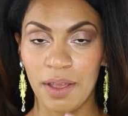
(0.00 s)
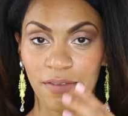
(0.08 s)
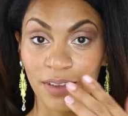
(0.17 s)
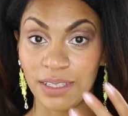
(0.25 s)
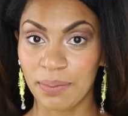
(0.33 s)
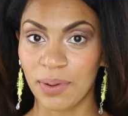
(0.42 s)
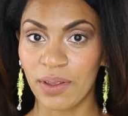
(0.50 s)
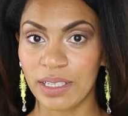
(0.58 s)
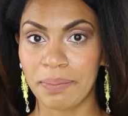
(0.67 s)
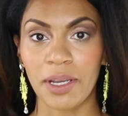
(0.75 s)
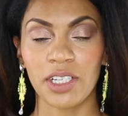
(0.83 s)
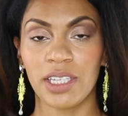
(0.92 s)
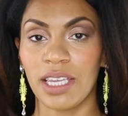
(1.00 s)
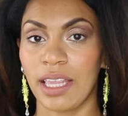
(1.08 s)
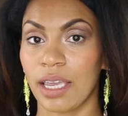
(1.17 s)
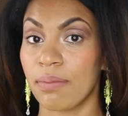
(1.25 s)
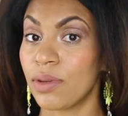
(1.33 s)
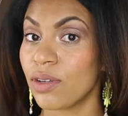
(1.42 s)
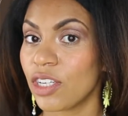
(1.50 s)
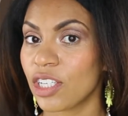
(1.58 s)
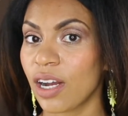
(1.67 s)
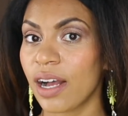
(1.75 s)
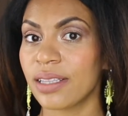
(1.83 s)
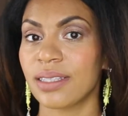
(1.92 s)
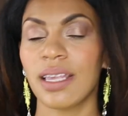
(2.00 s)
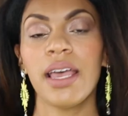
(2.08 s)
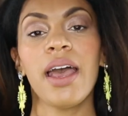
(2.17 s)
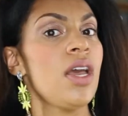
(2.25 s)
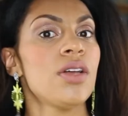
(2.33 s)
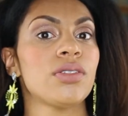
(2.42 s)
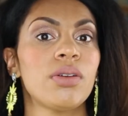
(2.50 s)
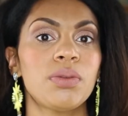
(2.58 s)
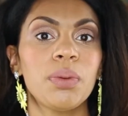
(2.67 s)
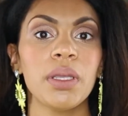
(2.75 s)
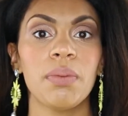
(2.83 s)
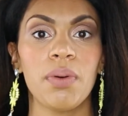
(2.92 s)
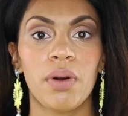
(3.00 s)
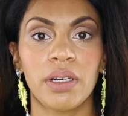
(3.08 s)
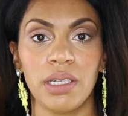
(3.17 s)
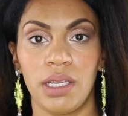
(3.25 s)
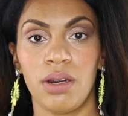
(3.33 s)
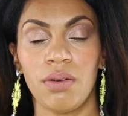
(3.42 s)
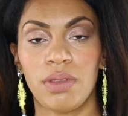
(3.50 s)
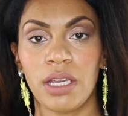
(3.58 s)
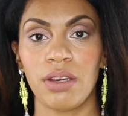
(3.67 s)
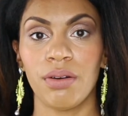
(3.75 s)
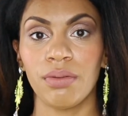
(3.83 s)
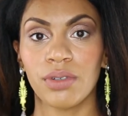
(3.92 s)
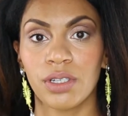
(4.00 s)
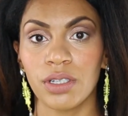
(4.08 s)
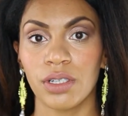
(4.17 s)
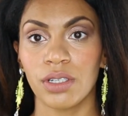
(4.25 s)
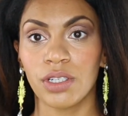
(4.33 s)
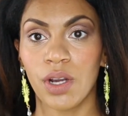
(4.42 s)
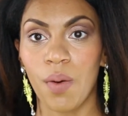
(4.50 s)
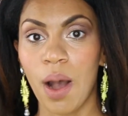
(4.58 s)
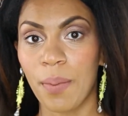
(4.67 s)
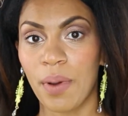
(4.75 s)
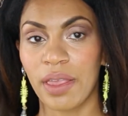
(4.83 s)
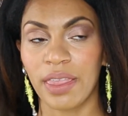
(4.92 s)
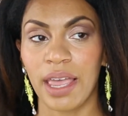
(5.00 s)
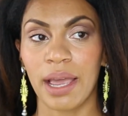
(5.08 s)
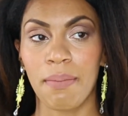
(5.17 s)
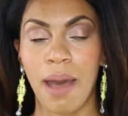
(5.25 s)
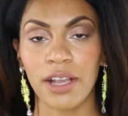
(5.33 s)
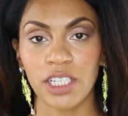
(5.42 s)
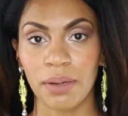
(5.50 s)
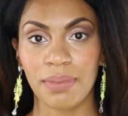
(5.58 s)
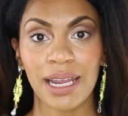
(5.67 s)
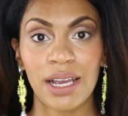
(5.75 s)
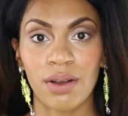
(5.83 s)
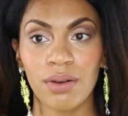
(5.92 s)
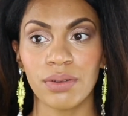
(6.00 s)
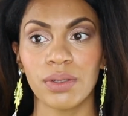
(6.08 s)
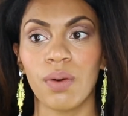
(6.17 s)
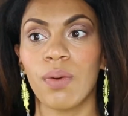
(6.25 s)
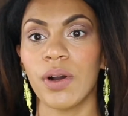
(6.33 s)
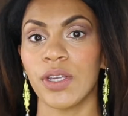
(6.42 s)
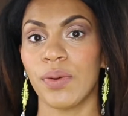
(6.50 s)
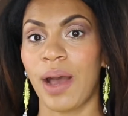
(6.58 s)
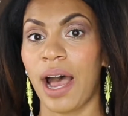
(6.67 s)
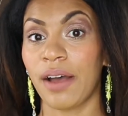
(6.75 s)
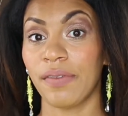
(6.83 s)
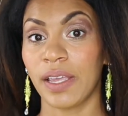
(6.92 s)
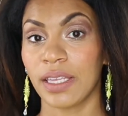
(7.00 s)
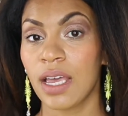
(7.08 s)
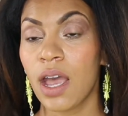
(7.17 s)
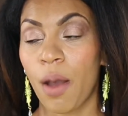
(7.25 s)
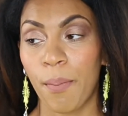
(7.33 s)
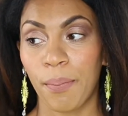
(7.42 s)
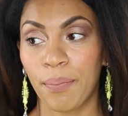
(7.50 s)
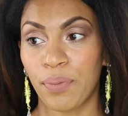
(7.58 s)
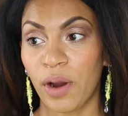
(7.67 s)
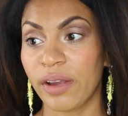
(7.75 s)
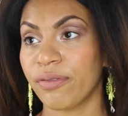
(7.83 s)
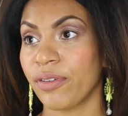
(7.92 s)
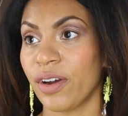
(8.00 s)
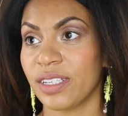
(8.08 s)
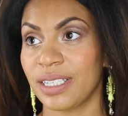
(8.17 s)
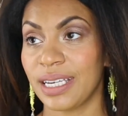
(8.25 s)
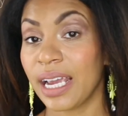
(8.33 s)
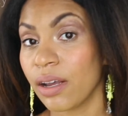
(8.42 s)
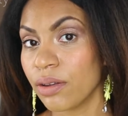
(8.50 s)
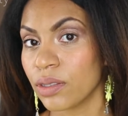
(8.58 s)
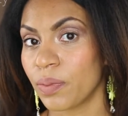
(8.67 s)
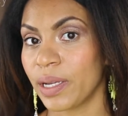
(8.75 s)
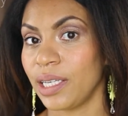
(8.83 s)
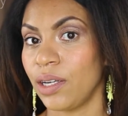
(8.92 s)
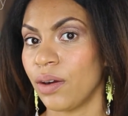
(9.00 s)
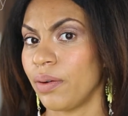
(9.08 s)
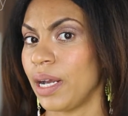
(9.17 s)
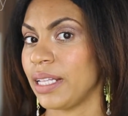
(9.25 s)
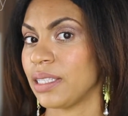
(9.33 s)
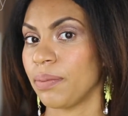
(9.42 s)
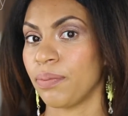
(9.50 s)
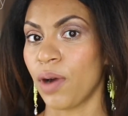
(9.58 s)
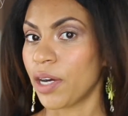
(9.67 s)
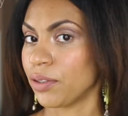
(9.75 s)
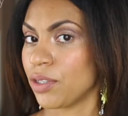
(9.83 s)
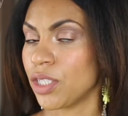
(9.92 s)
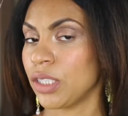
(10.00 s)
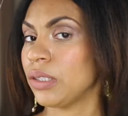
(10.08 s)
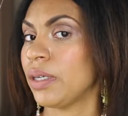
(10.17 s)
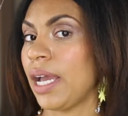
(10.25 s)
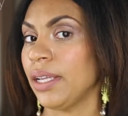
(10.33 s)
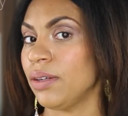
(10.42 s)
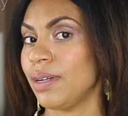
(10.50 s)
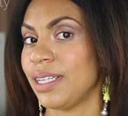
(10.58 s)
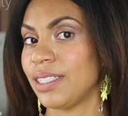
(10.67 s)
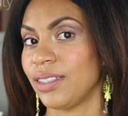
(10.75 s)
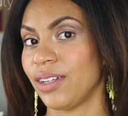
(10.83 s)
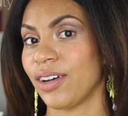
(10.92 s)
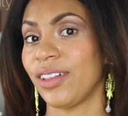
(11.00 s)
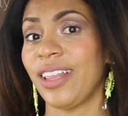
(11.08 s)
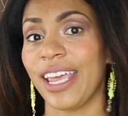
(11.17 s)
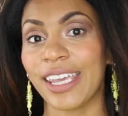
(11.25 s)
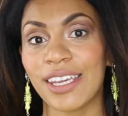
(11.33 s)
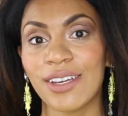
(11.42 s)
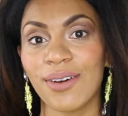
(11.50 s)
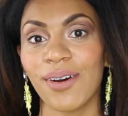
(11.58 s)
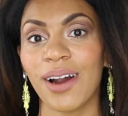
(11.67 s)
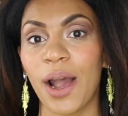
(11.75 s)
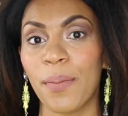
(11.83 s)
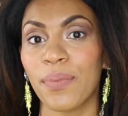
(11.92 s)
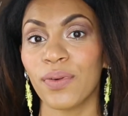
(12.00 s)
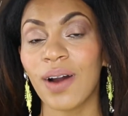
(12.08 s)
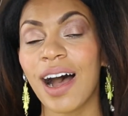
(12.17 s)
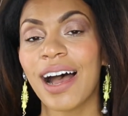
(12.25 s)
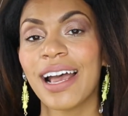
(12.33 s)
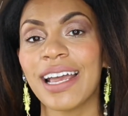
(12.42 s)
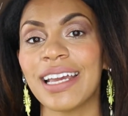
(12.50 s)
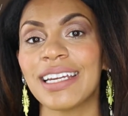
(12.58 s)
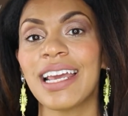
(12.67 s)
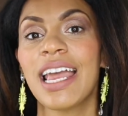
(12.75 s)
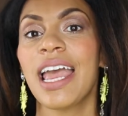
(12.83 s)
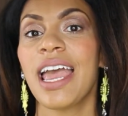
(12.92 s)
visible, especially in beauty shots. So it's really important that that you don't show up with mashed up nails, or you have bright fluorescent nails when it's a bridal shoot and you need to look like you're a bride.